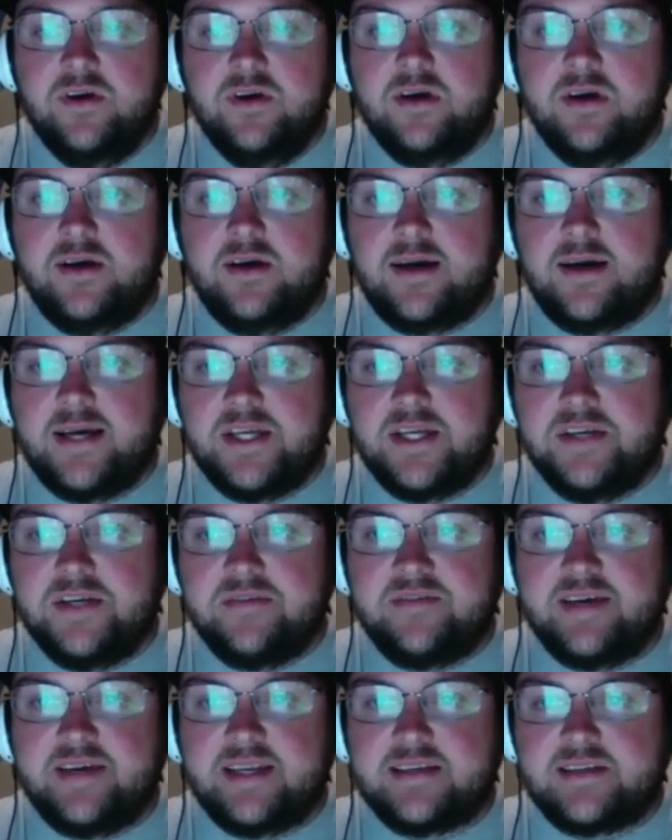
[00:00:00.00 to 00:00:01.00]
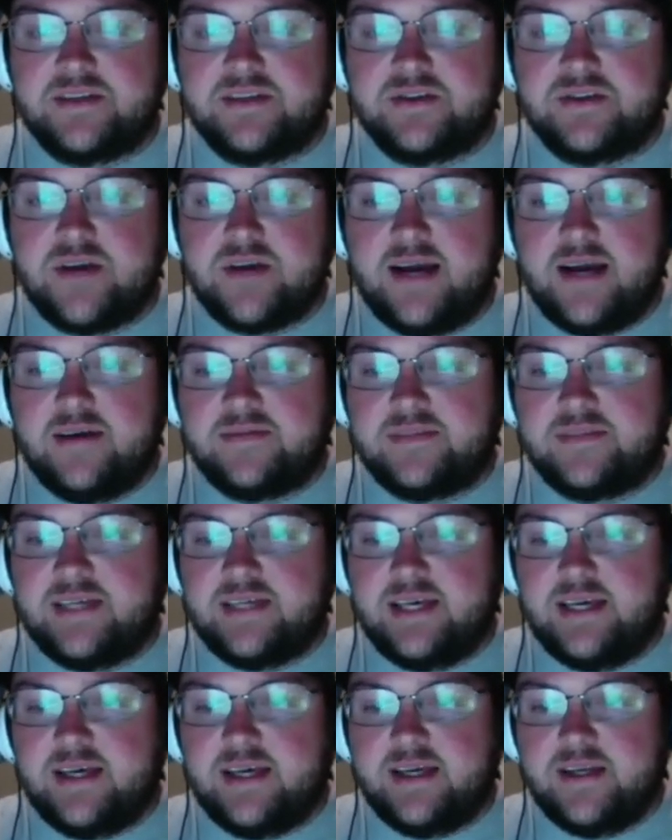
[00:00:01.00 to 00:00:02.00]
in your fantasy draft
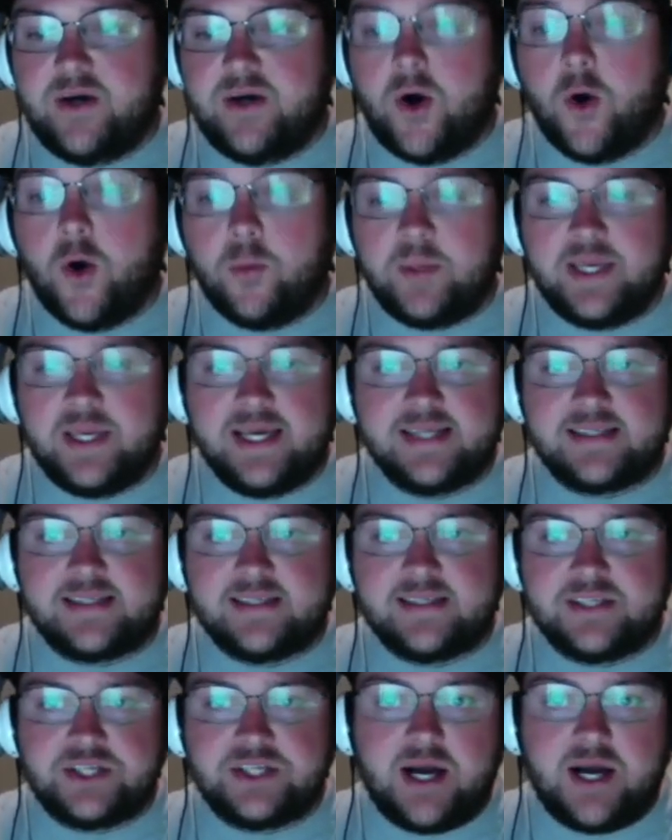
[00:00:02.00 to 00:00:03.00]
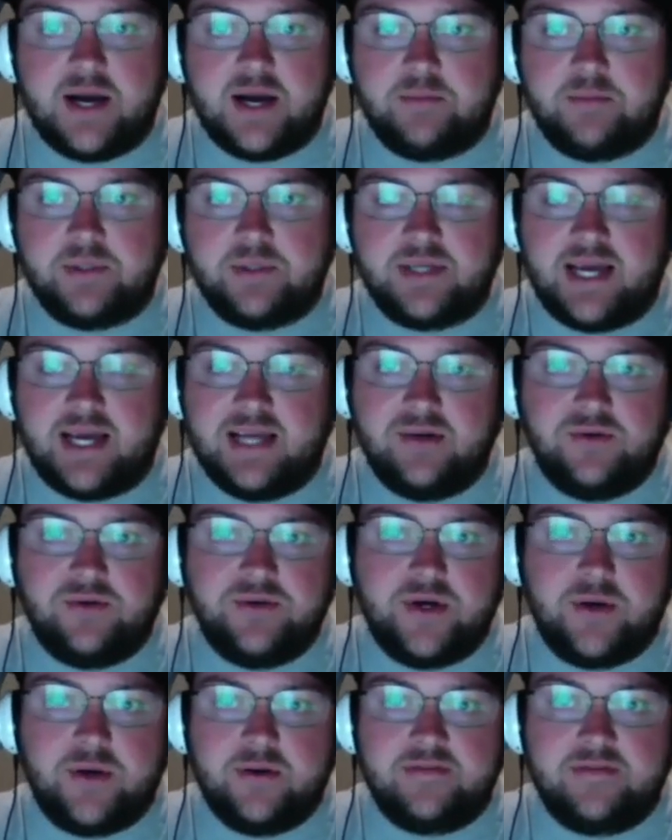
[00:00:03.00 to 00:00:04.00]
and hope he gets the job, but I don't
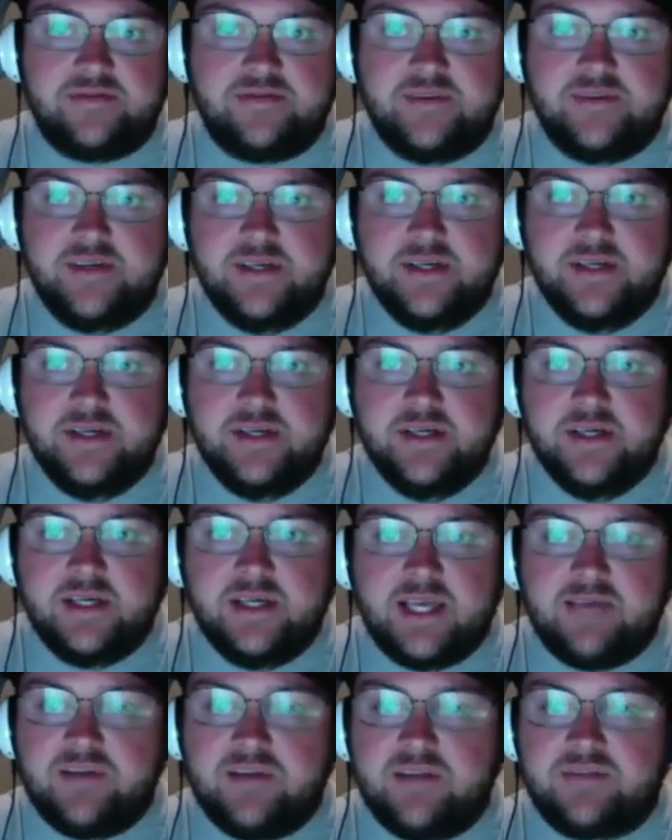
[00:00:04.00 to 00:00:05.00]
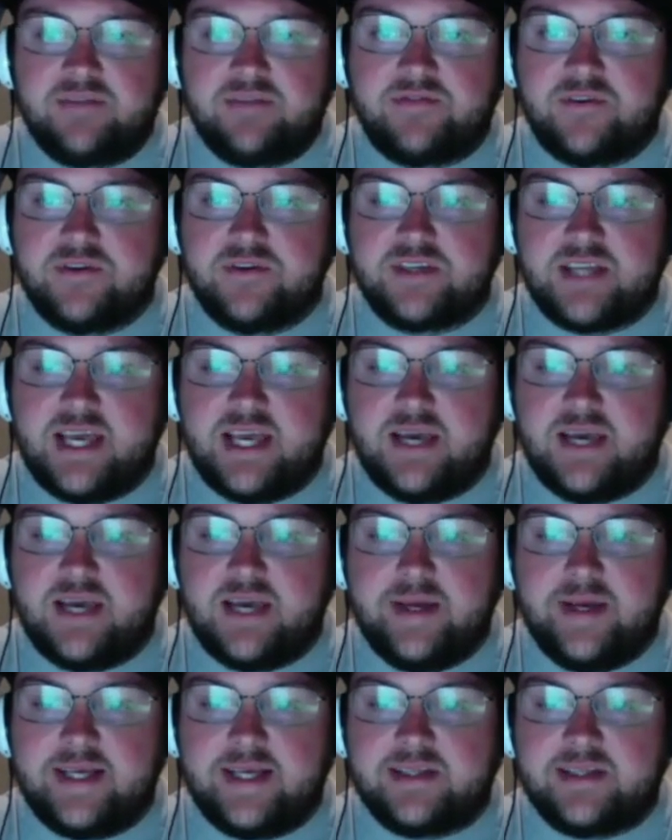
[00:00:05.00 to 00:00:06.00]
know if even if the first 8
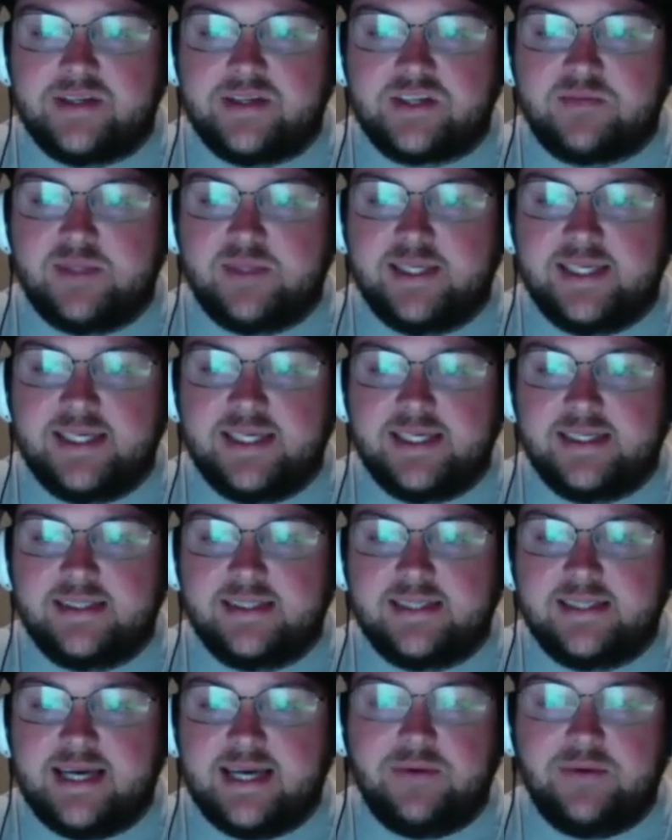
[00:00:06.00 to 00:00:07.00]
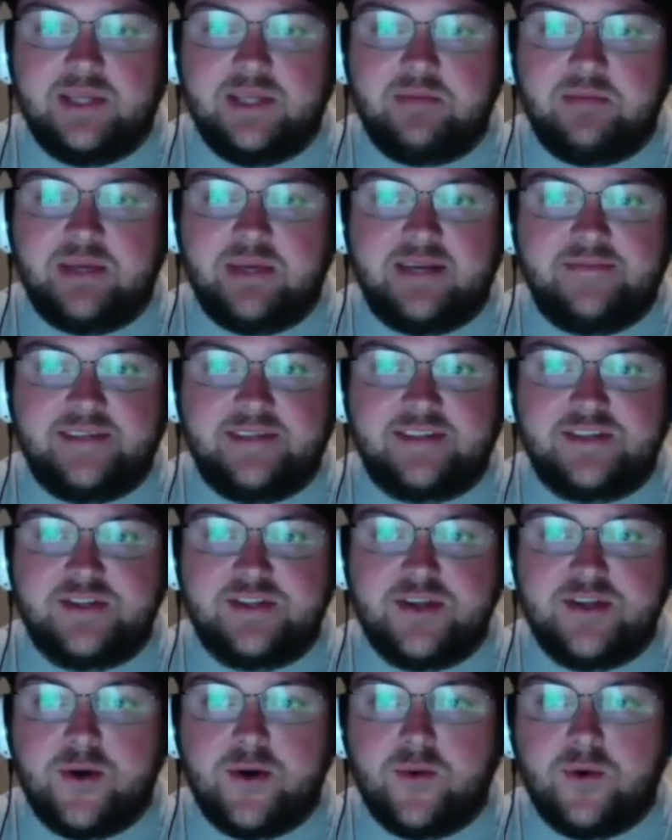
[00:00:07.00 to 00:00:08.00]
weeks they're splitting, that really benefits
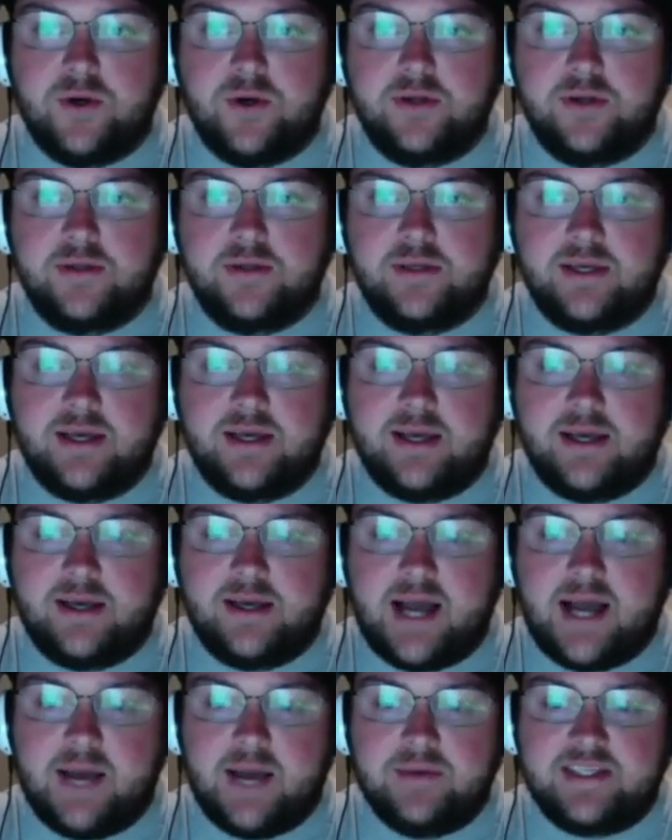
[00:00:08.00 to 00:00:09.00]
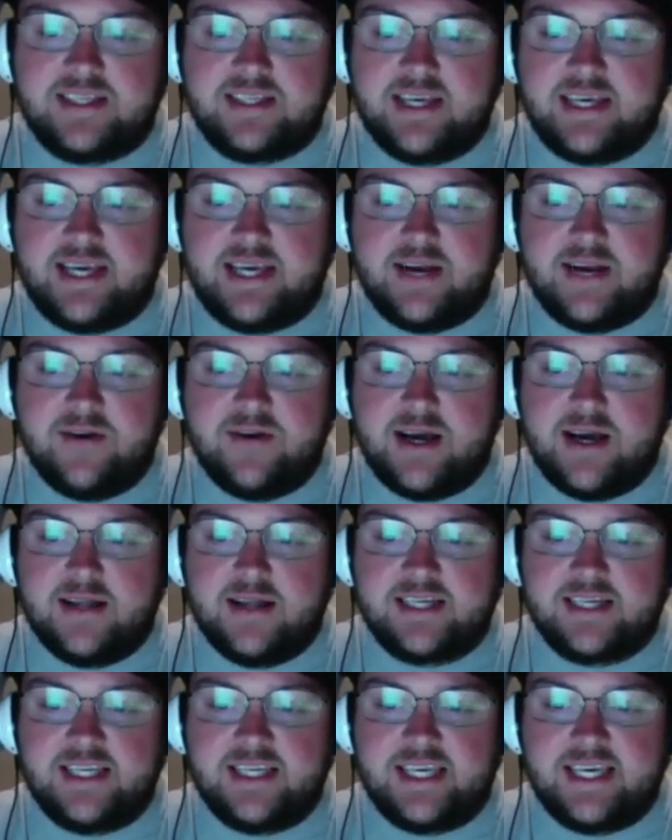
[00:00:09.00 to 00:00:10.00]
no one. I would say
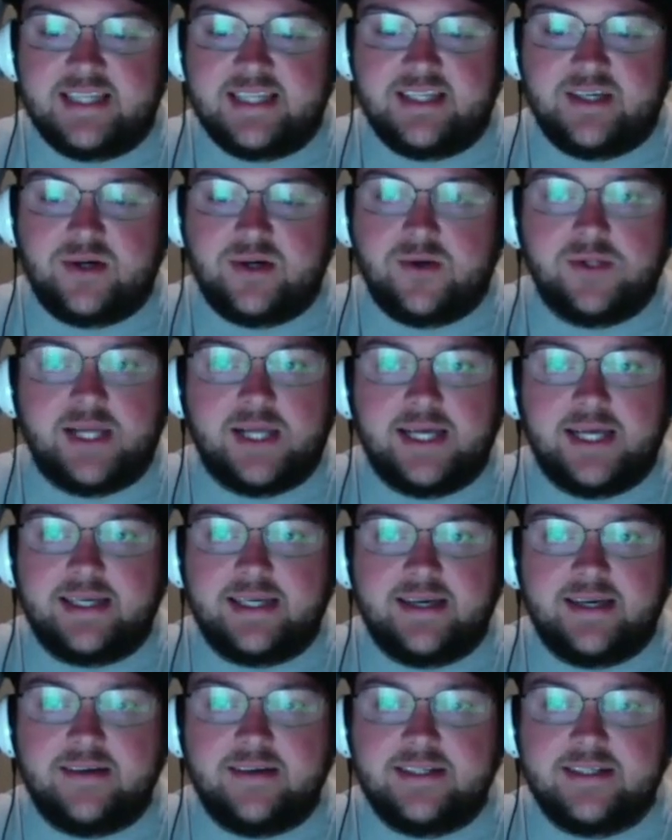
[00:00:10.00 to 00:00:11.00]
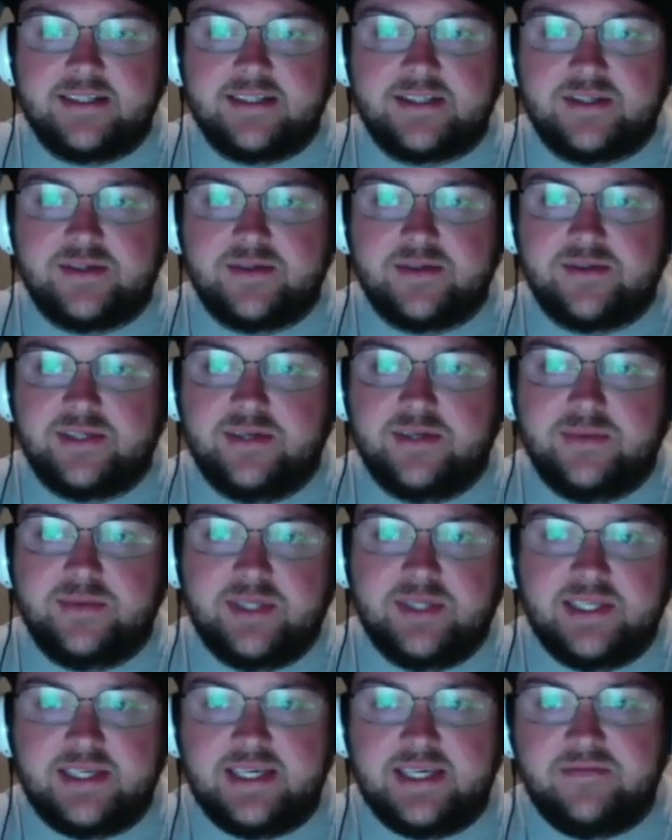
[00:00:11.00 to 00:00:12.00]
Kerryon's going to get the goal line carries, so you're
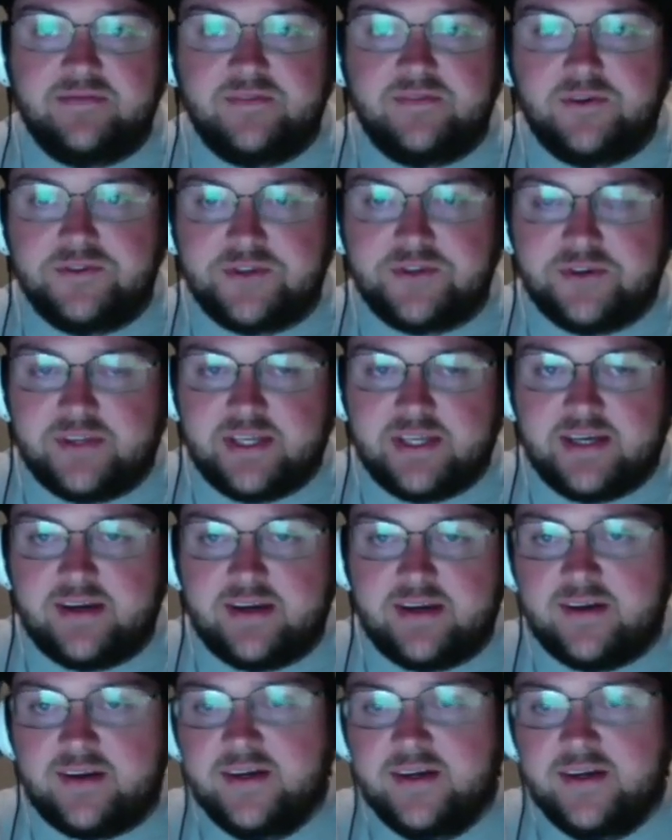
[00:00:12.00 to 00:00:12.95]
really getting vultured there.